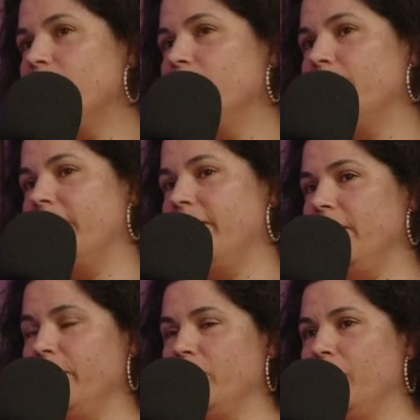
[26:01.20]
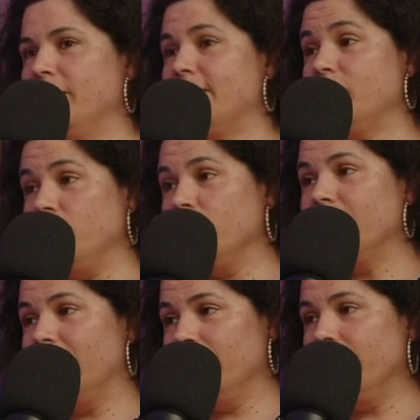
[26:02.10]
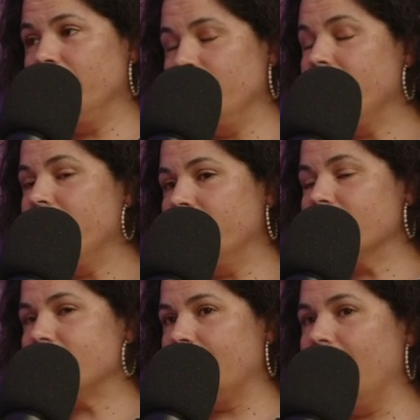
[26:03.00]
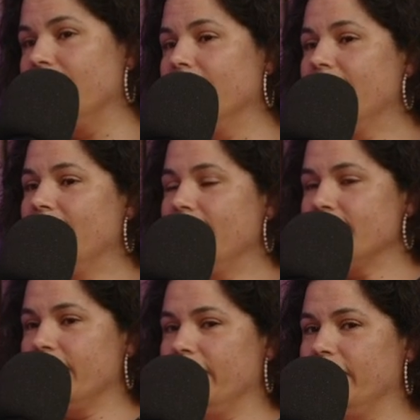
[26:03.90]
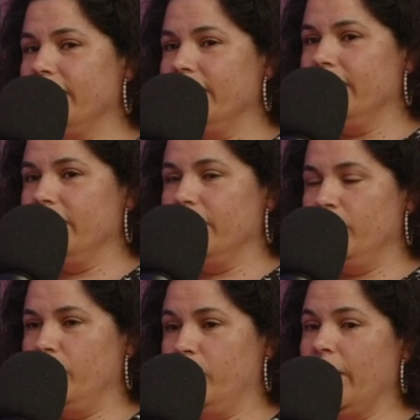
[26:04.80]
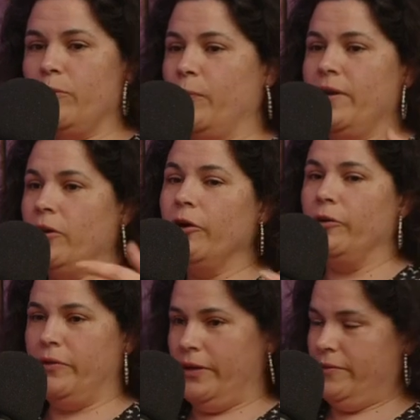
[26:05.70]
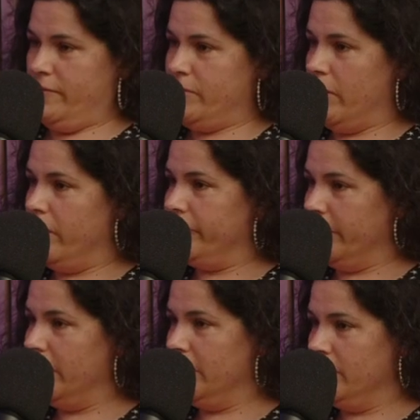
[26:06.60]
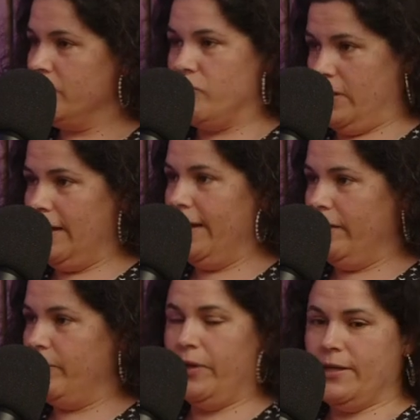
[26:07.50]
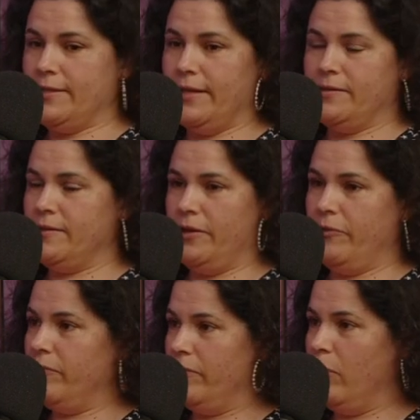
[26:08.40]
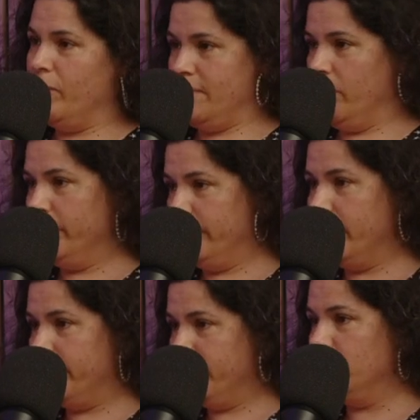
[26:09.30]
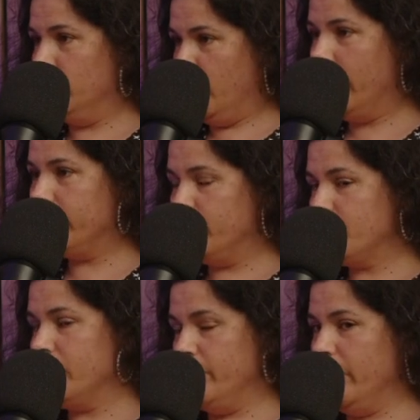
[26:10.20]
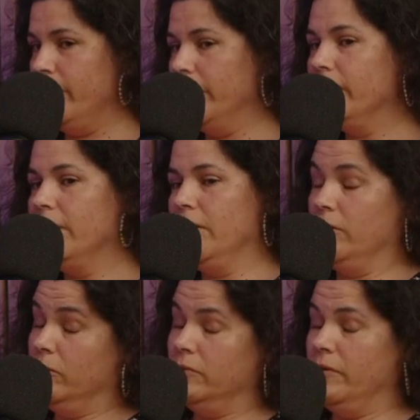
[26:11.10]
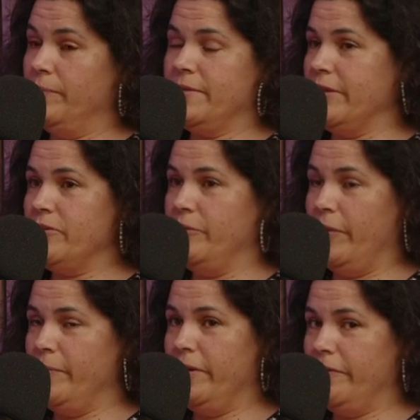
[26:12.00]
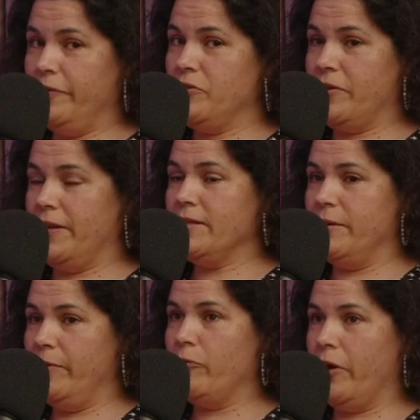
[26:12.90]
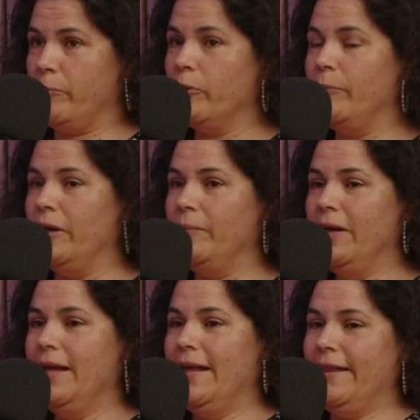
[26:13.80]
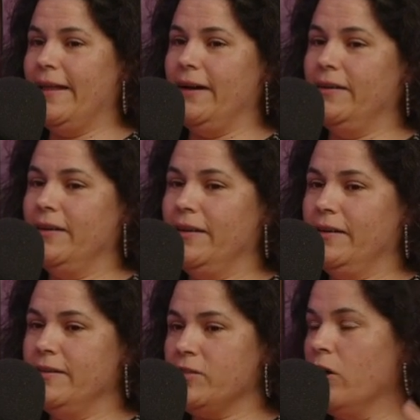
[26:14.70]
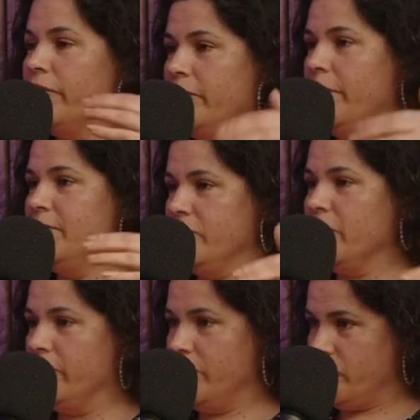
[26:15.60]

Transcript: problem I think we've got is this human element in this again, is that we know that staff are struggling because there's, obviously not a full workforce at the moment, and potentially won't be in the future. I think it's going to be a growing problem that staff knows each other are